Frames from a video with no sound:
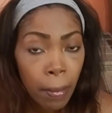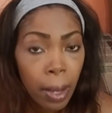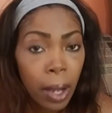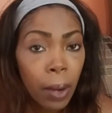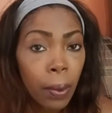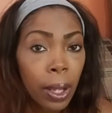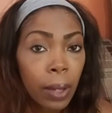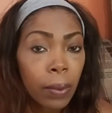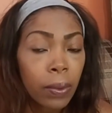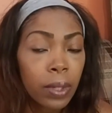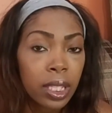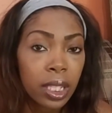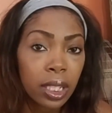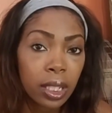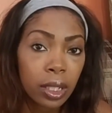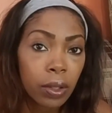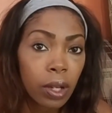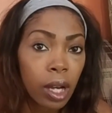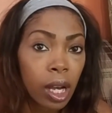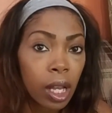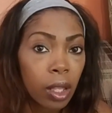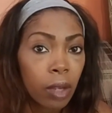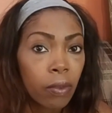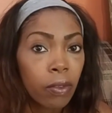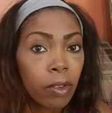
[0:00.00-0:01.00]
my weight was a little
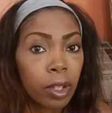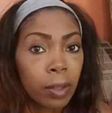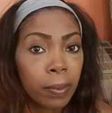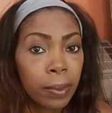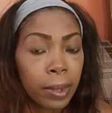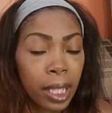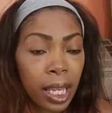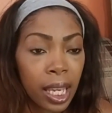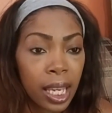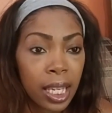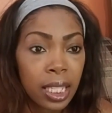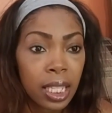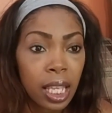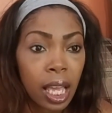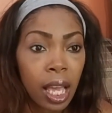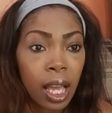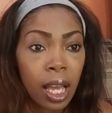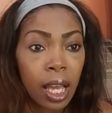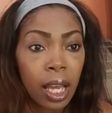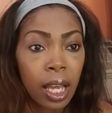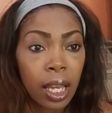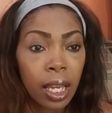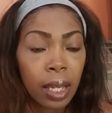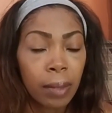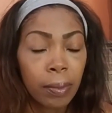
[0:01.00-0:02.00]
all over the place.
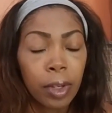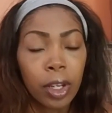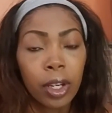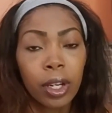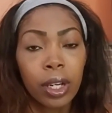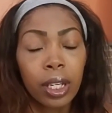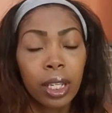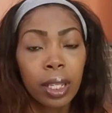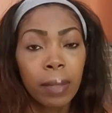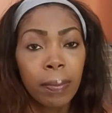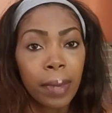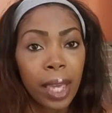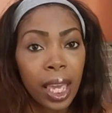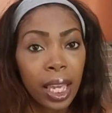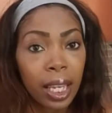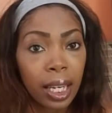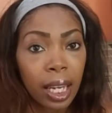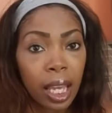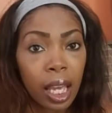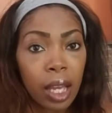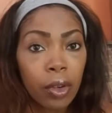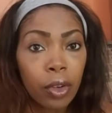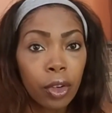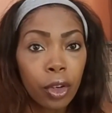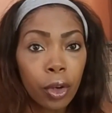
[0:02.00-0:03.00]
I'm currently back
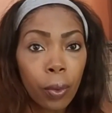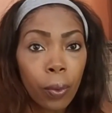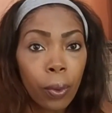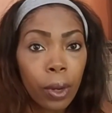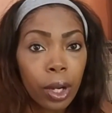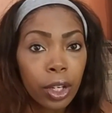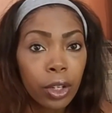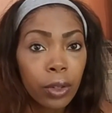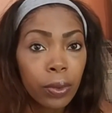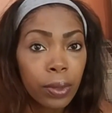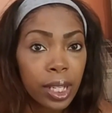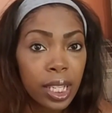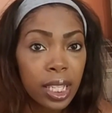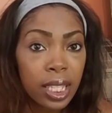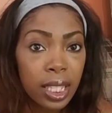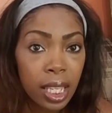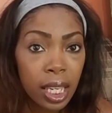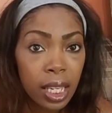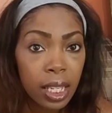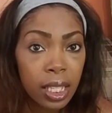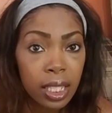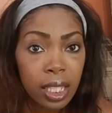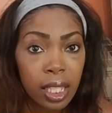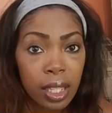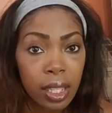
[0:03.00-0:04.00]
down to
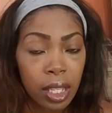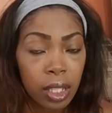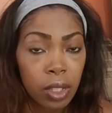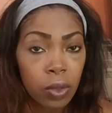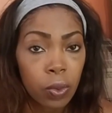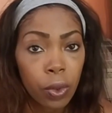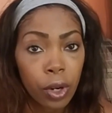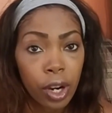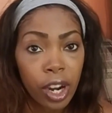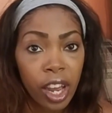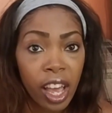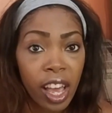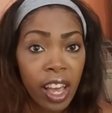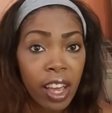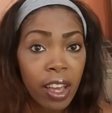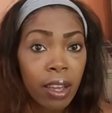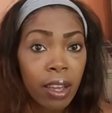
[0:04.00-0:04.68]
126, so that's where